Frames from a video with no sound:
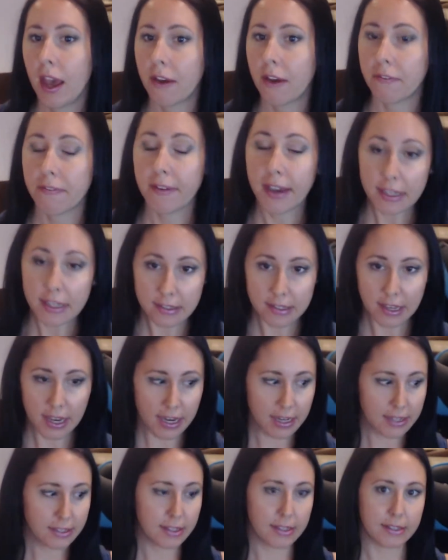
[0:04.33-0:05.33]
Effect
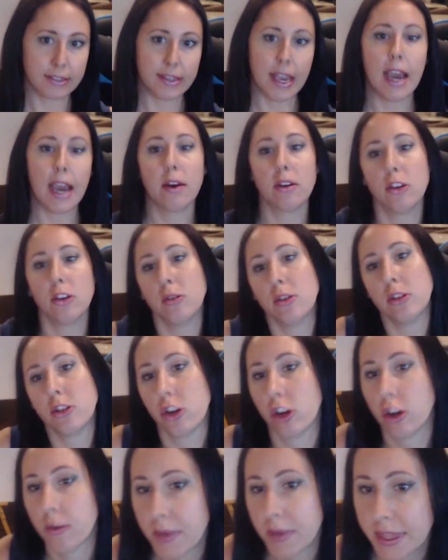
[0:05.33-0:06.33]
size is how you
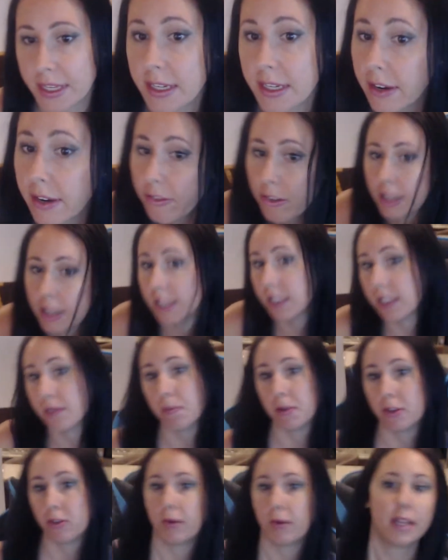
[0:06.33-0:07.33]
determine the difference
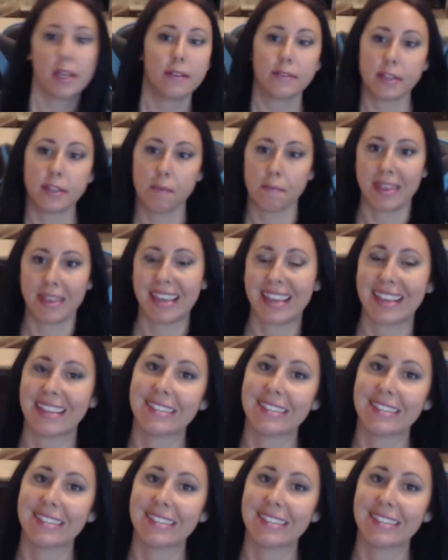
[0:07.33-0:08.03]
between if something